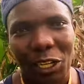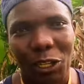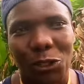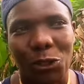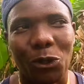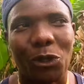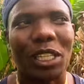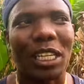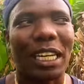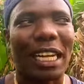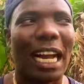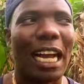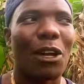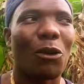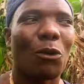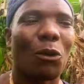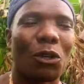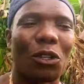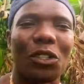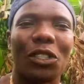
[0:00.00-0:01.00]
So the guy
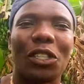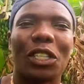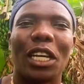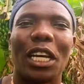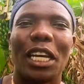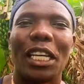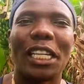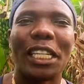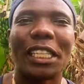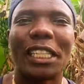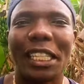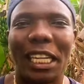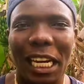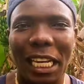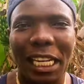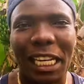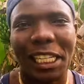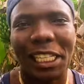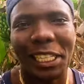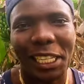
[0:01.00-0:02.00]
was hit
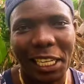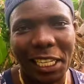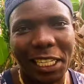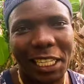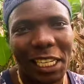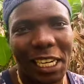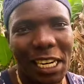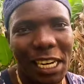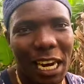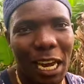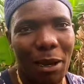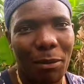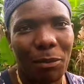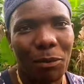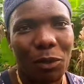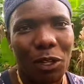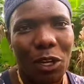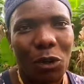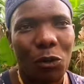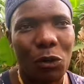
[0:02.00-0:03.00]
like a Cherokee drum.